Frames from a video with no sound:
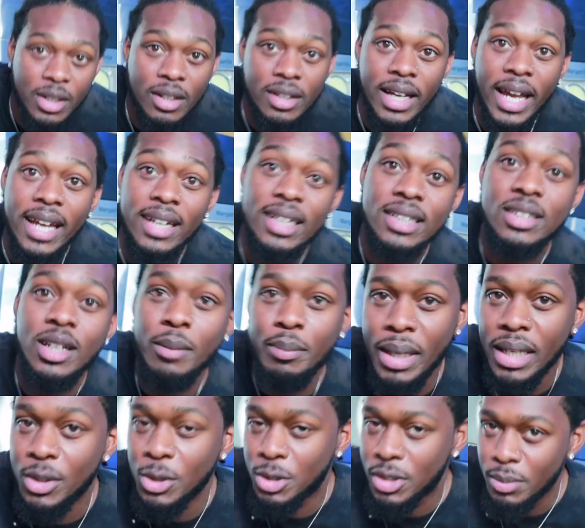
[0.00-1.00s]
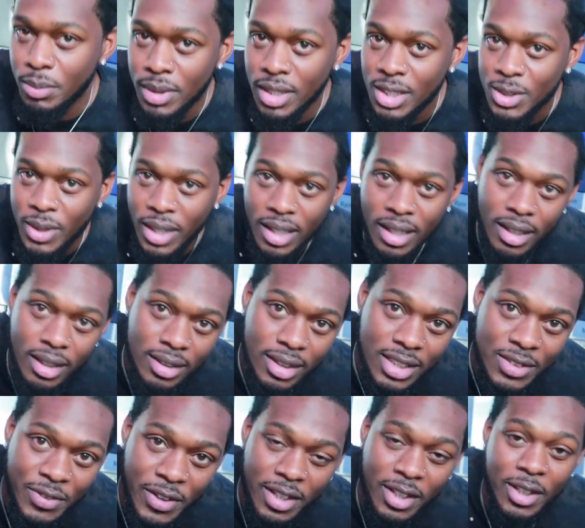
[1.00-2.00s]
go, hey, this gonna make you some men right here.
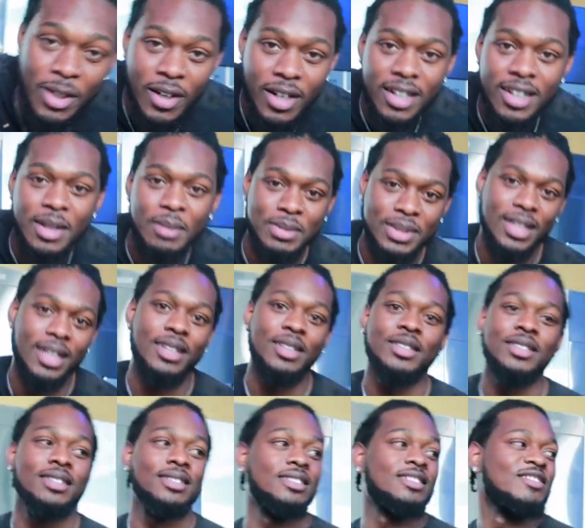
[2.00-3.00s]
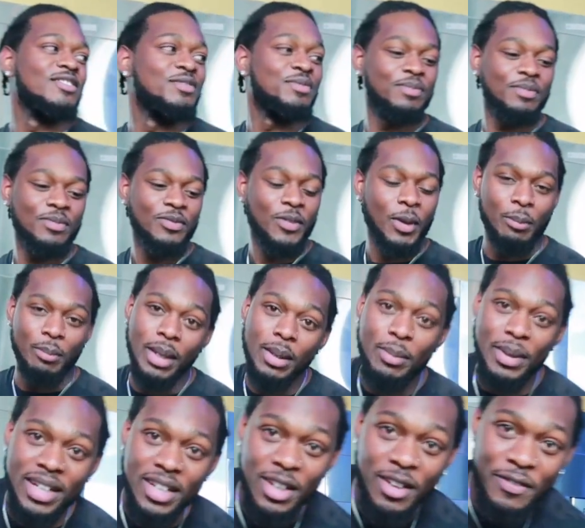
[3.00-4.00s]
Just video right here.
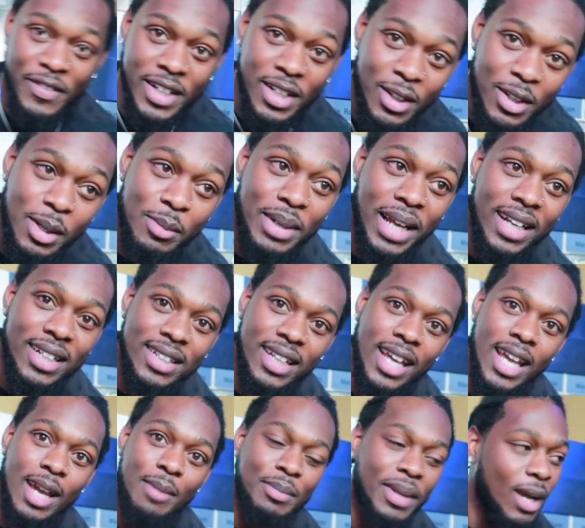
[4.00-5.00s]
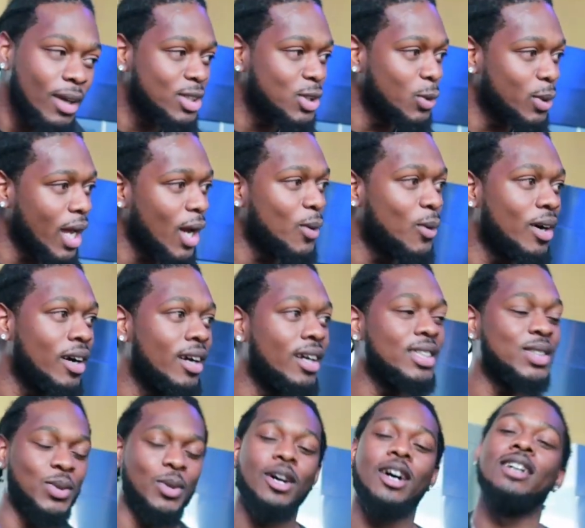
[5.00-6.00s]
Maybe in your video, you're like, damn, that's what
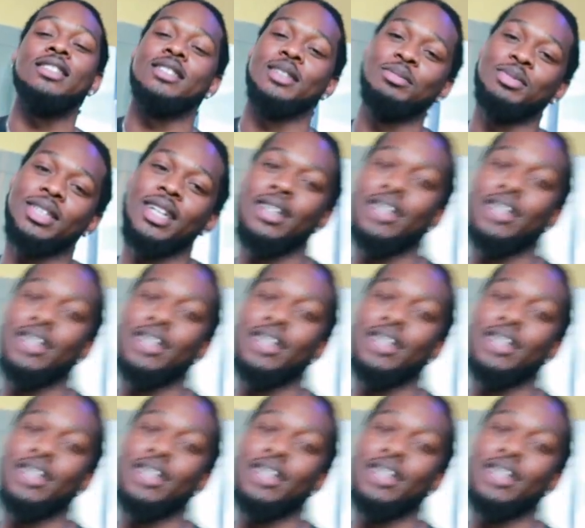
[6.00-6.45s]
that was.